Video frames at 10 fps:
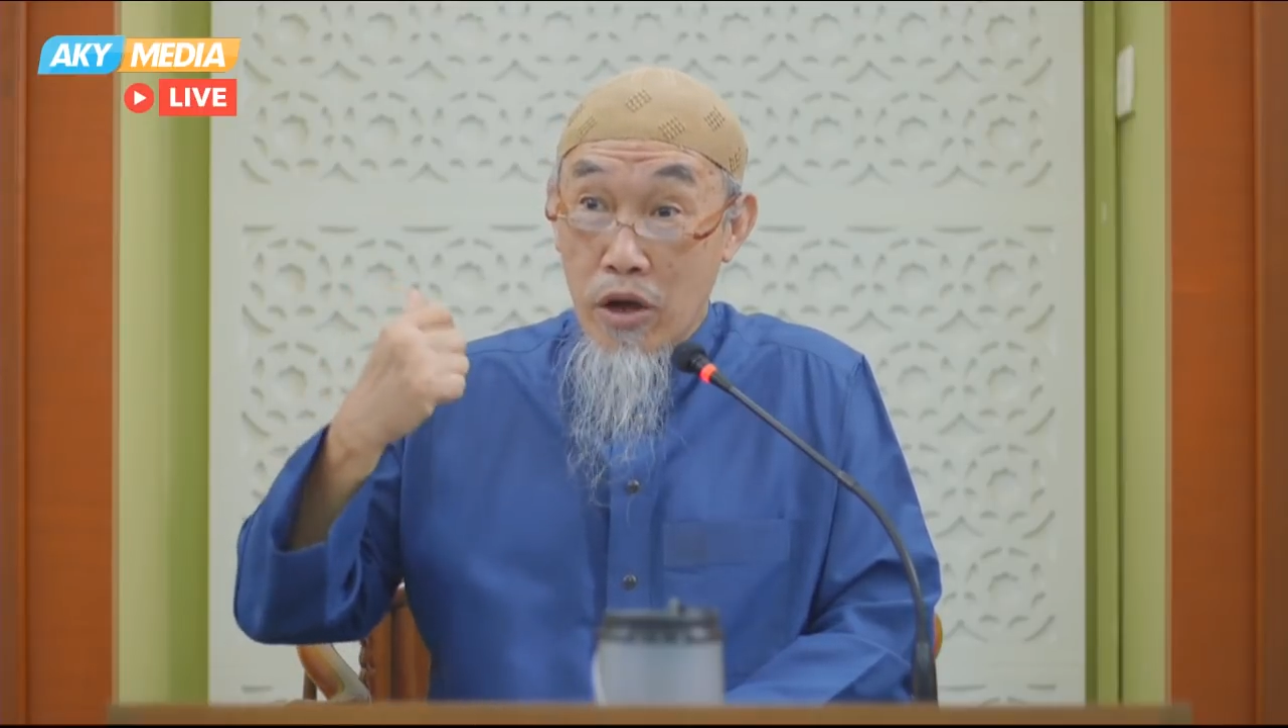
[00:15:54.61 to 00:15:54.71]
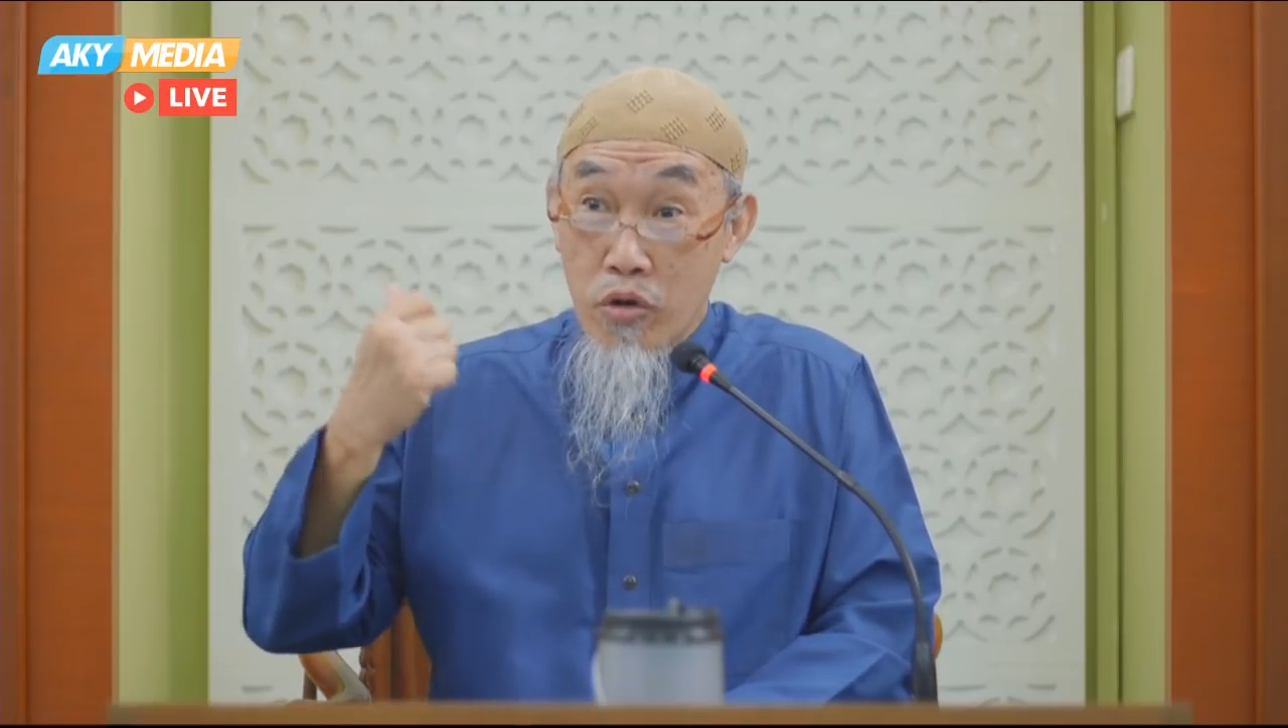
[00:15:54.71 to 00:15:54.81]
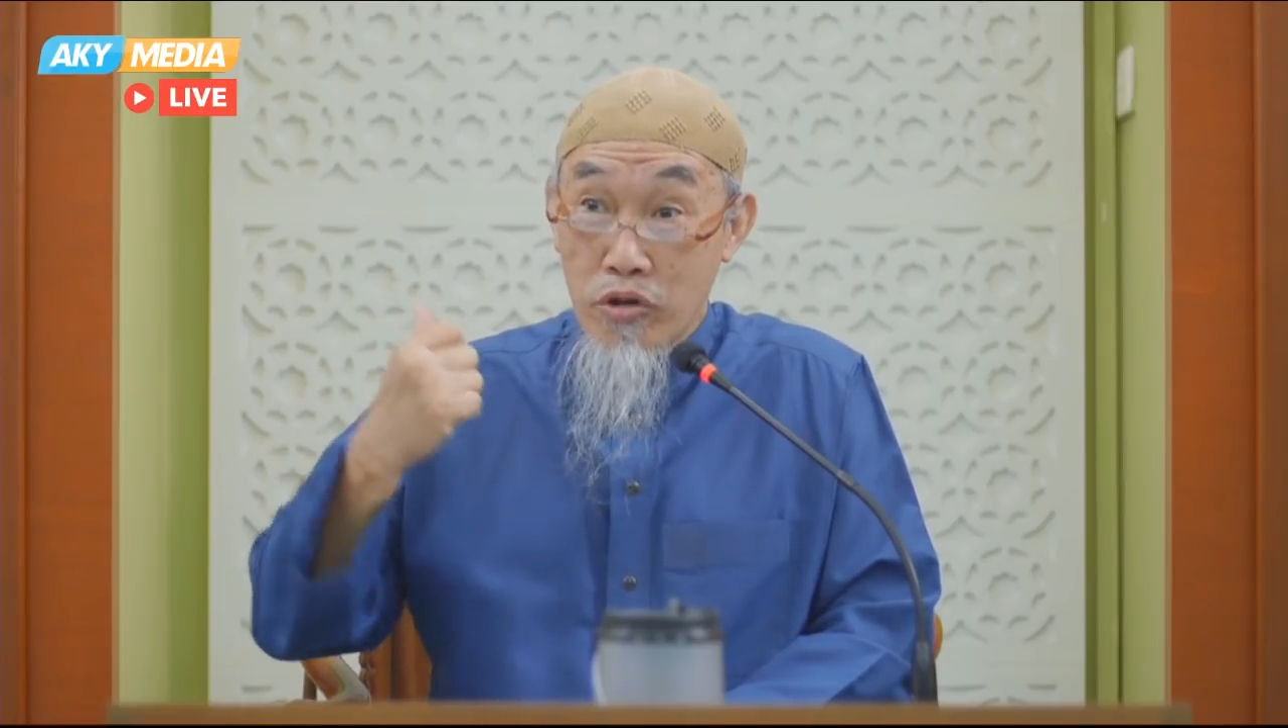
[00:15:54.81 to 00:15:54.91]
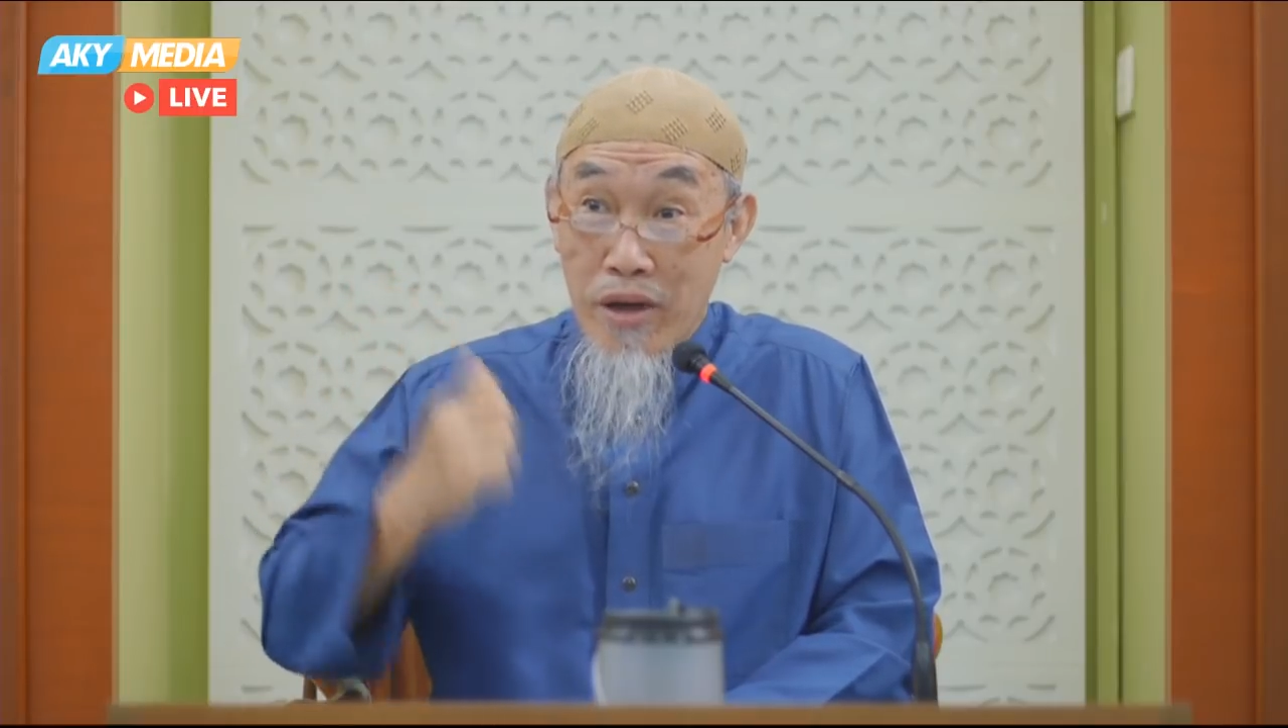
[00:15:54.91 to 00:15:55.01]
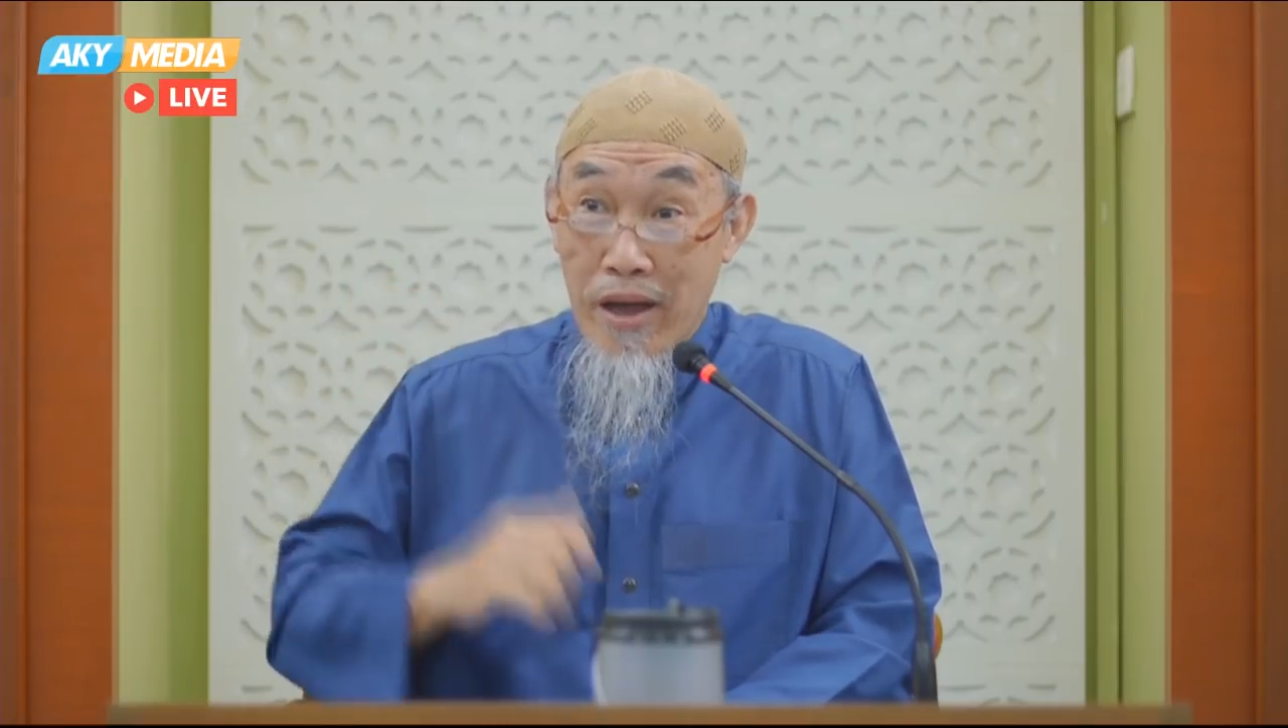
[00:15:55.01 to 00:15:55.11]
they are
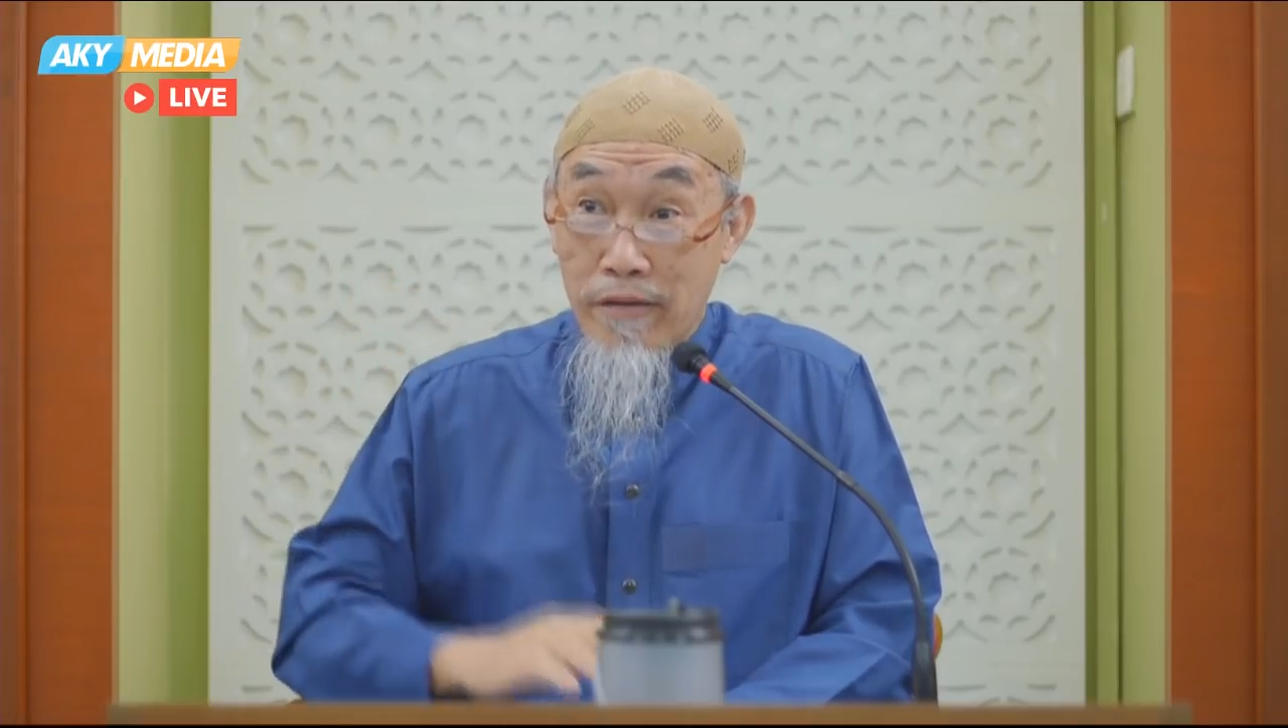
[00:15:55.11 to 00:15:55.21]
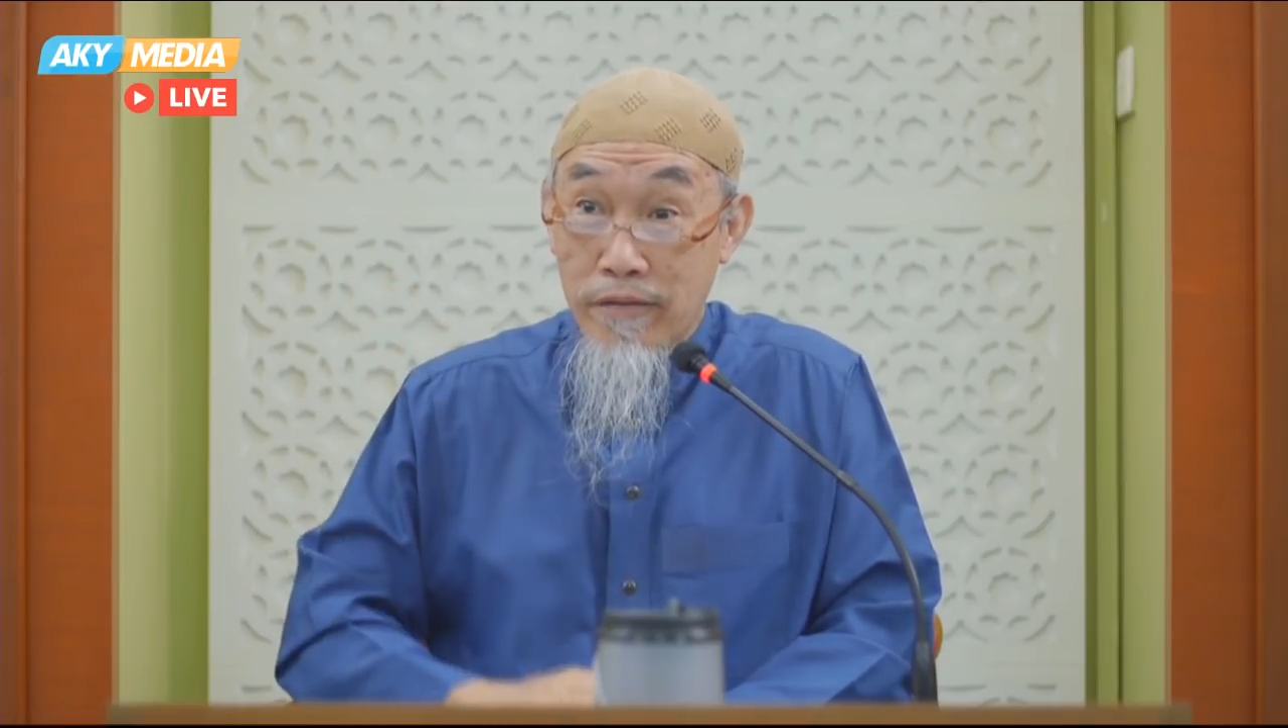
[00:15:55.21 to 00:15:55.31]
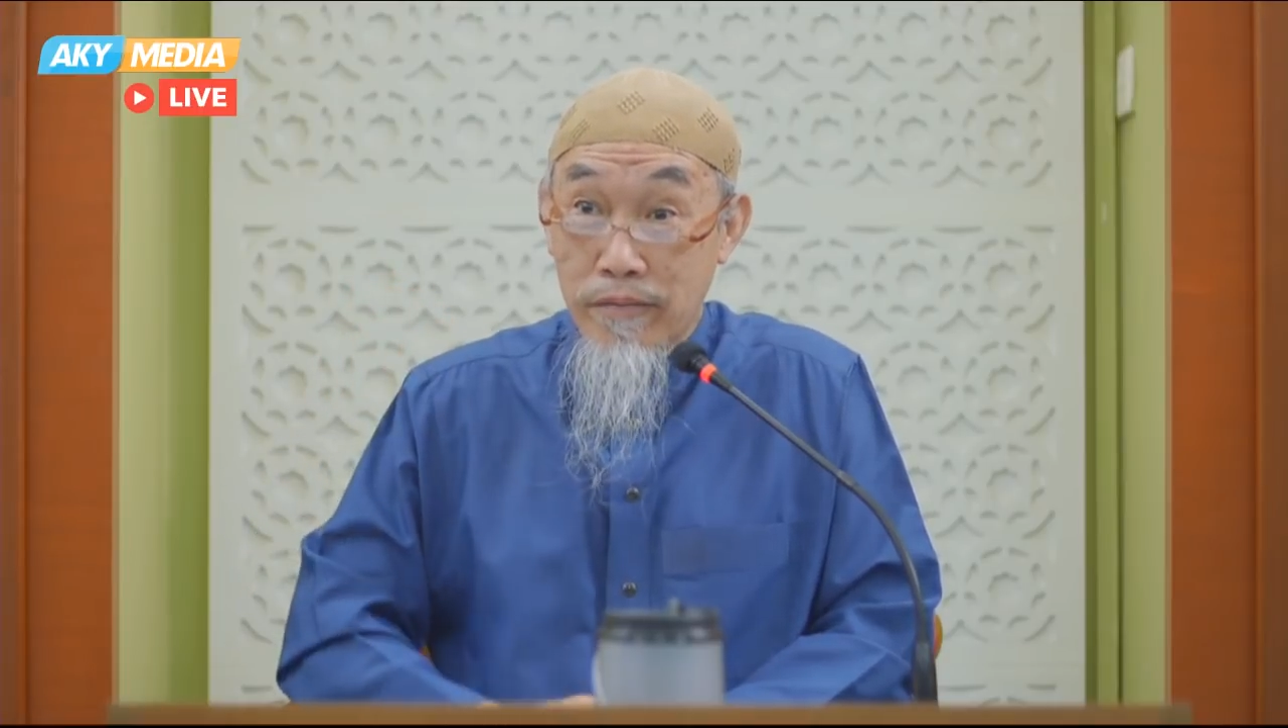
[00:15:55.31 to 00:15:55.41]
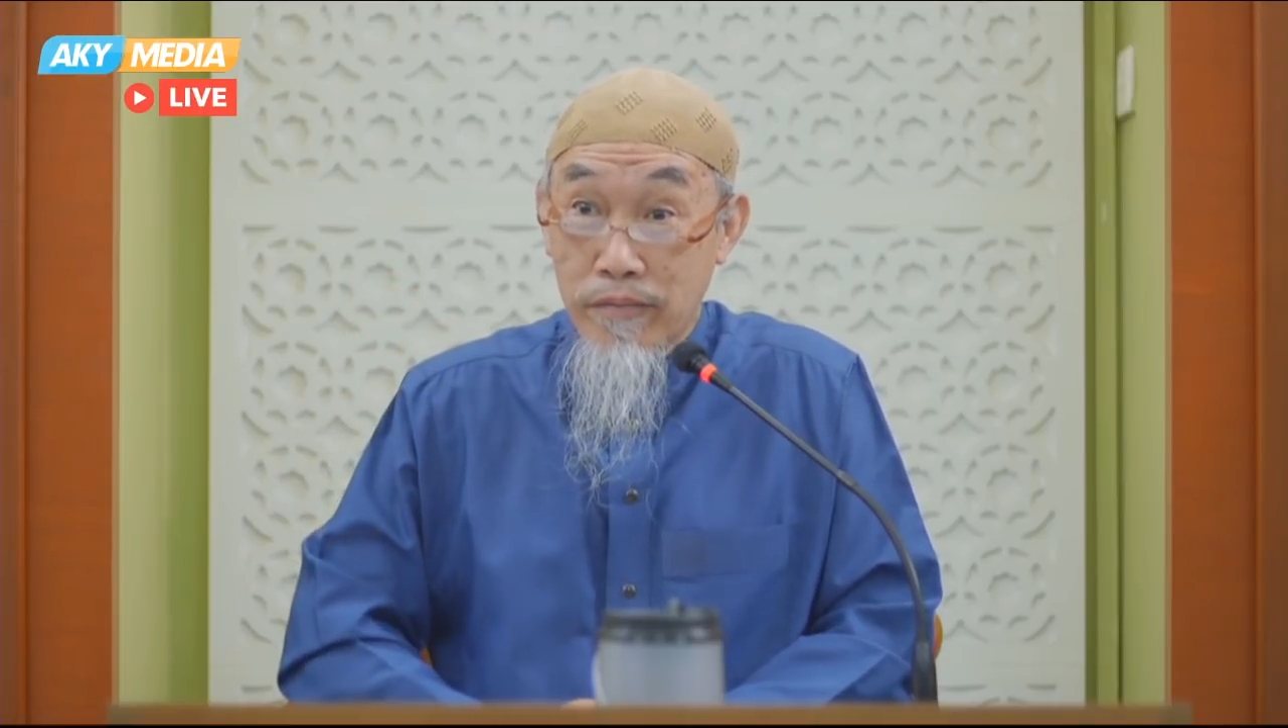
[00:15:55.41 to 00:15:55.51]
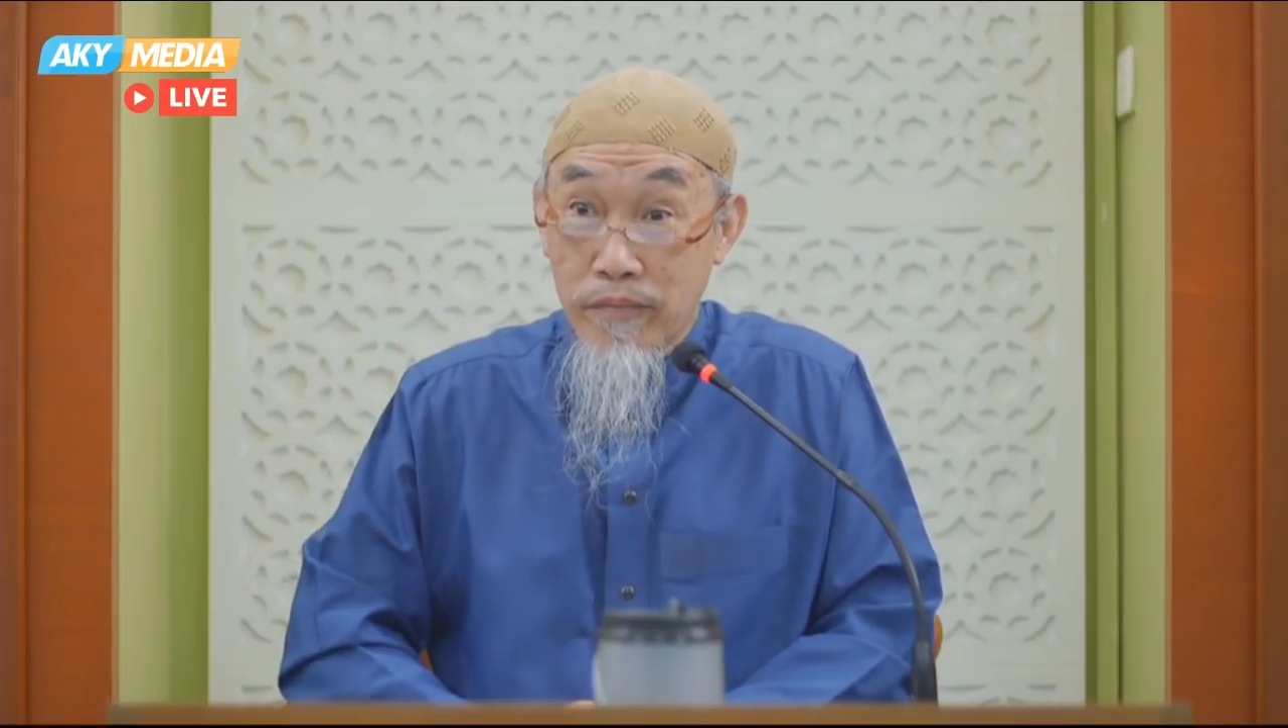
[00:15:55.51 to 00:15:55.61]
going to have.